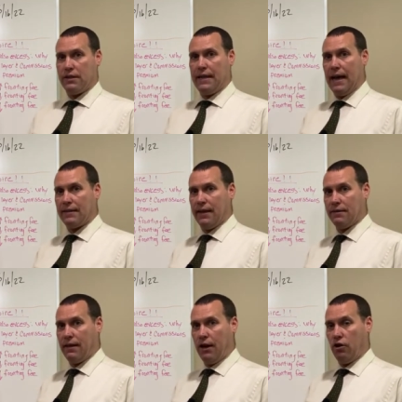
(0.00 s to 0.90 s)
the
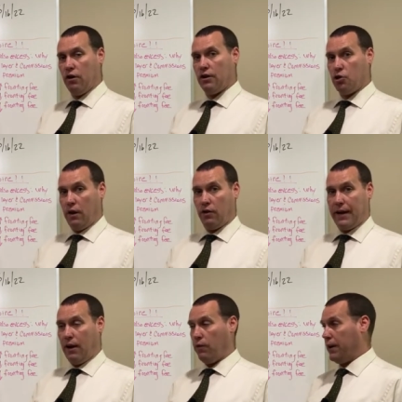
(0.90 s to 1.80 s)
excess layer to another
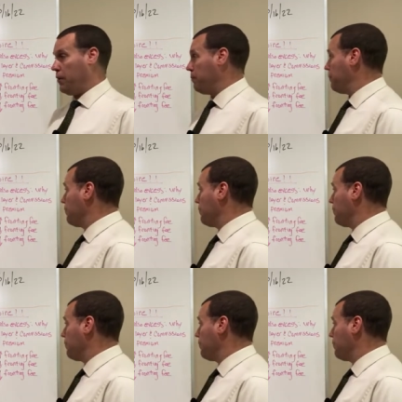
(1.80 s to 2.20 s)
carrier.